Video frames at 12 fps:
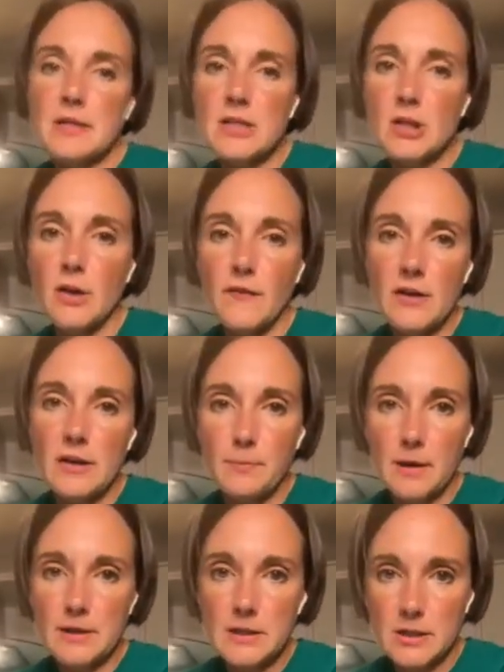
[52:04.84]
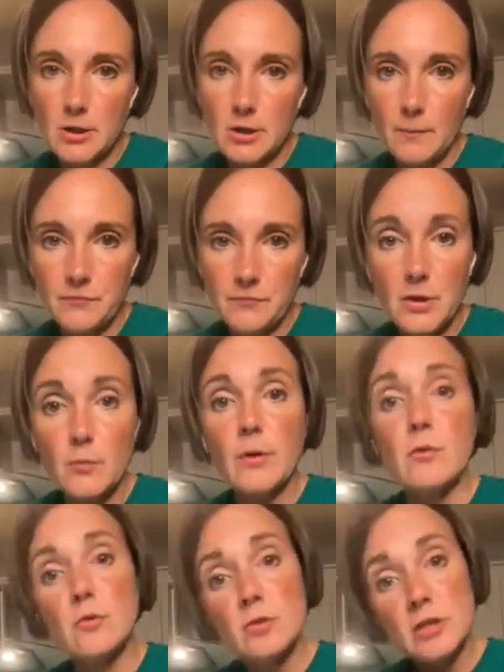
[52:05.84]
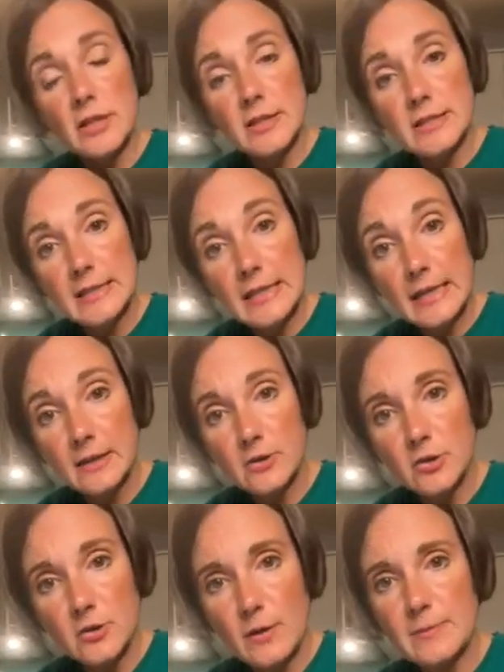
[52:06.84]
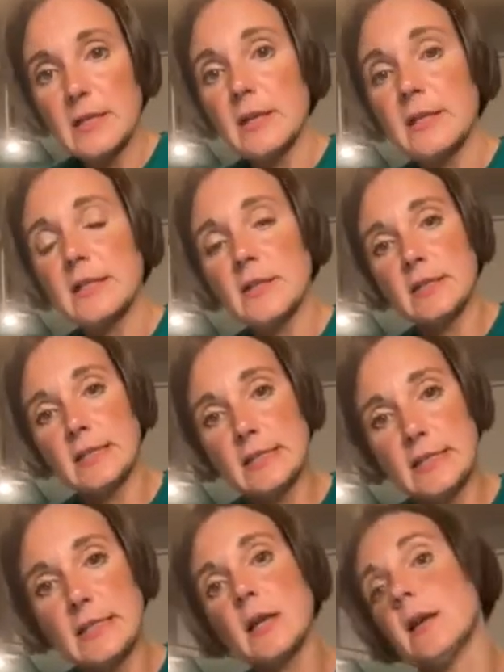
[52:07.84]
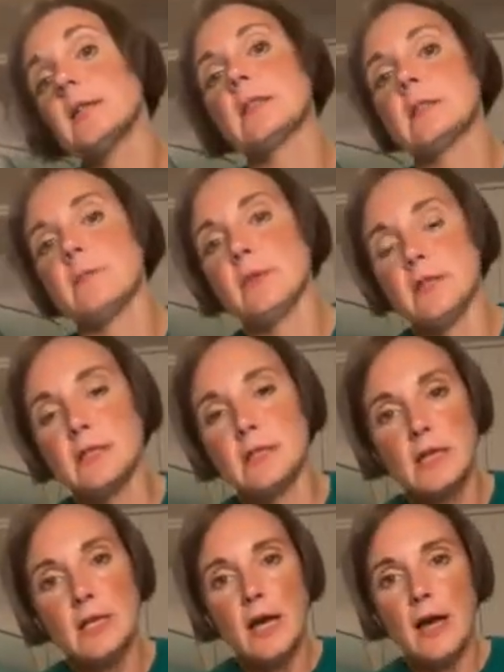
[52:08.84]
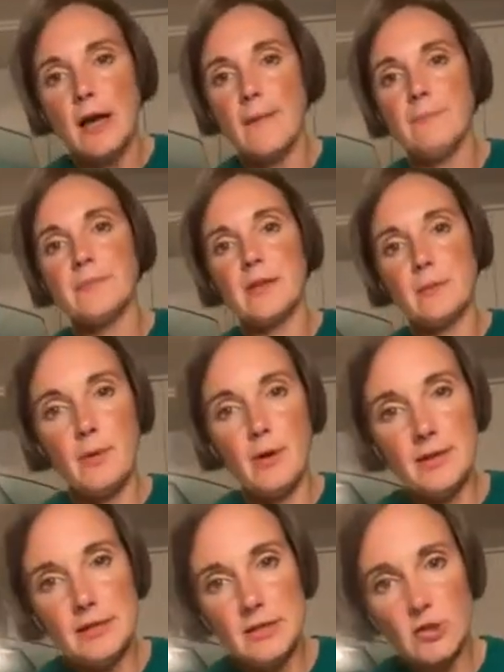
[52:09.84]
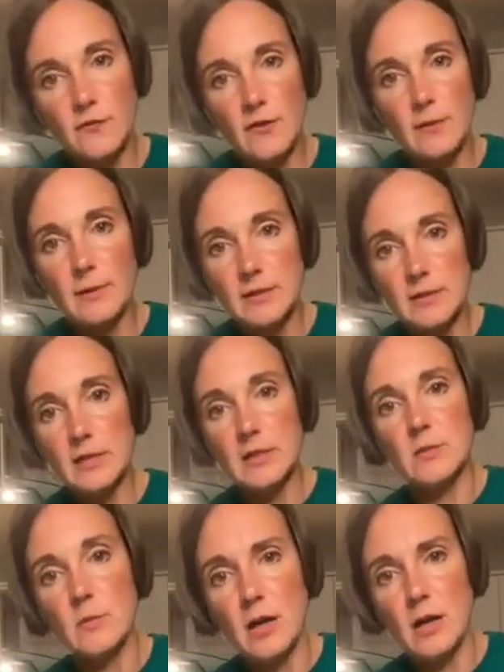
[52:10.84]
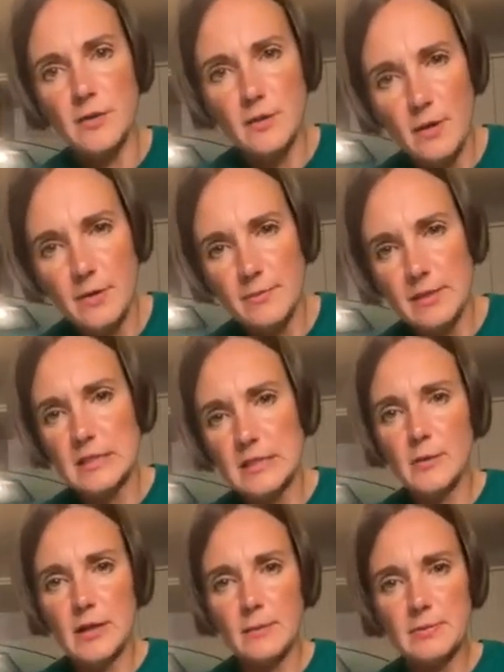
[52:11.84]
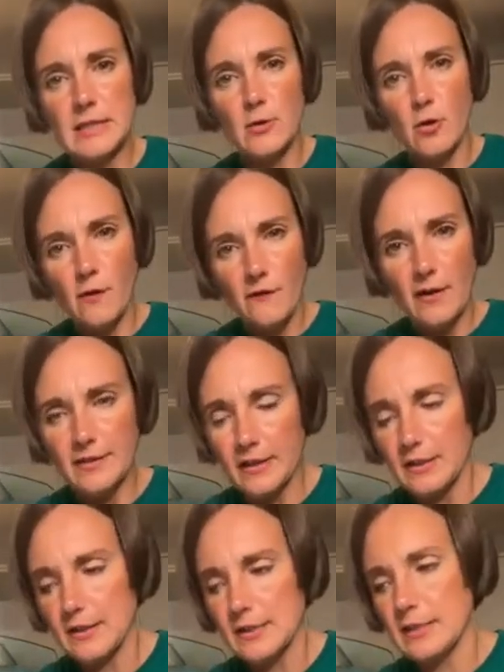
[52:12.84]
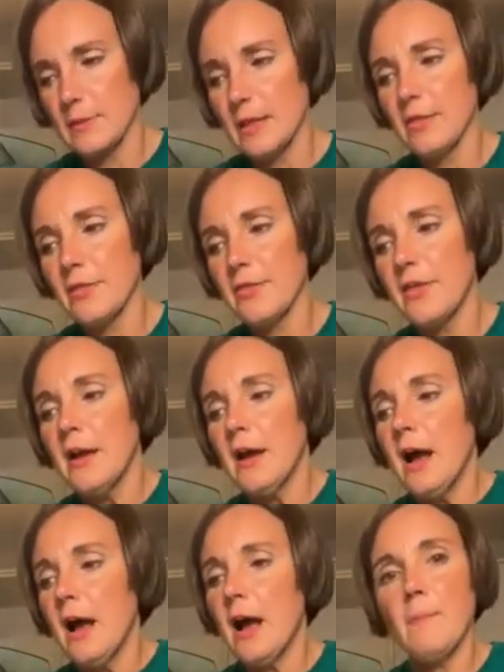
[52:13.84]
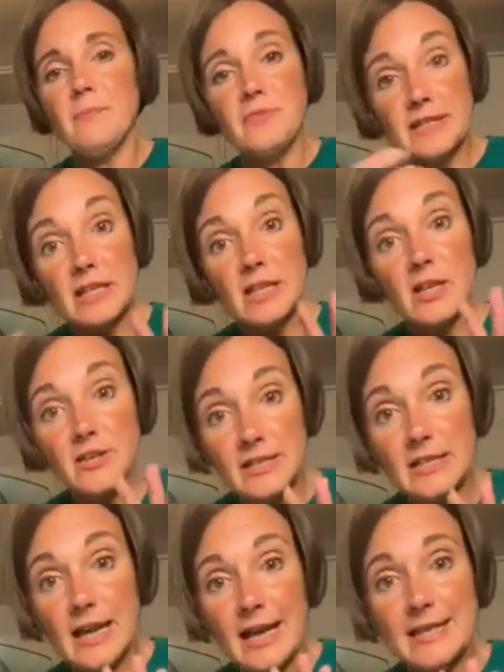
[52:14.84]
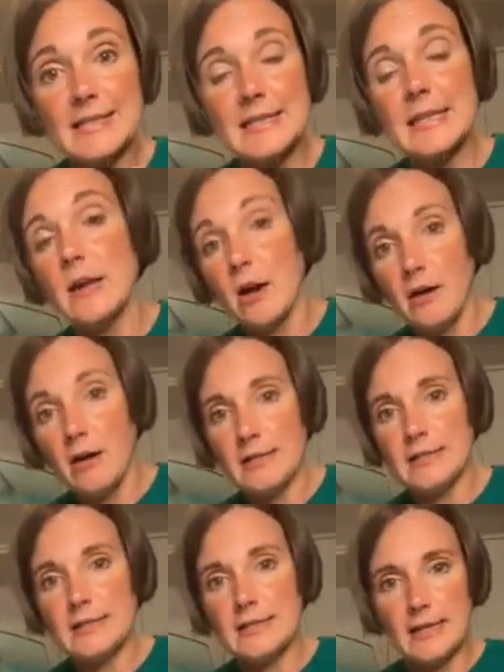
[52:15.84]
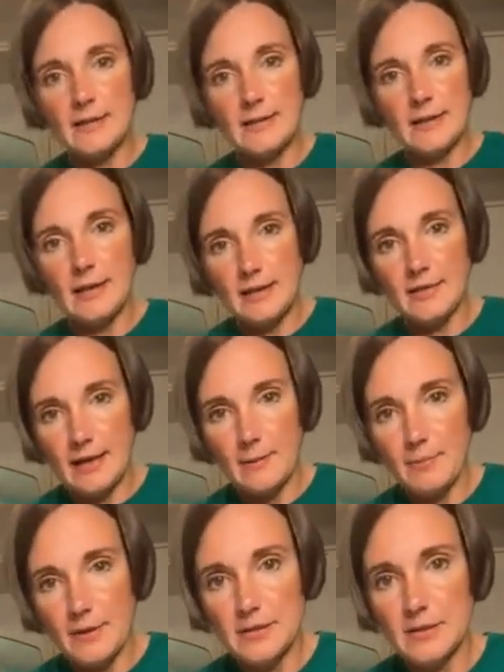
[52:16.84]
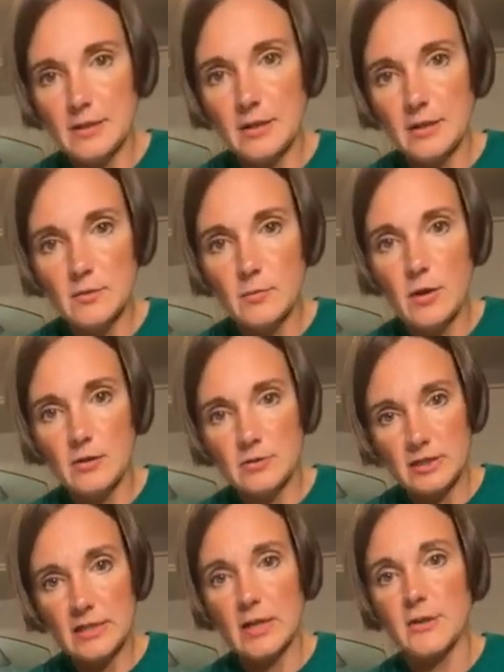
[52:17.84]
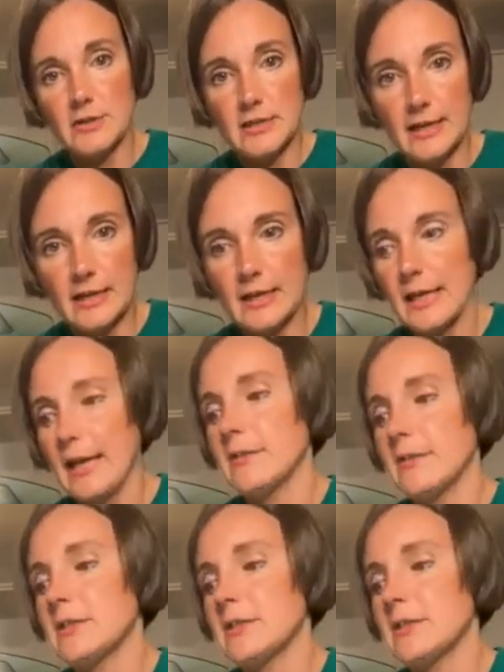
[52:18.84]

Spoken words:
the sous vide bundle that we're also selling through the website, so existing customers can buy the sous vide bundle as well. At the moment, there's 20% off, I think, this month. There's a handy guide in that bundle as well to tell you exactly how to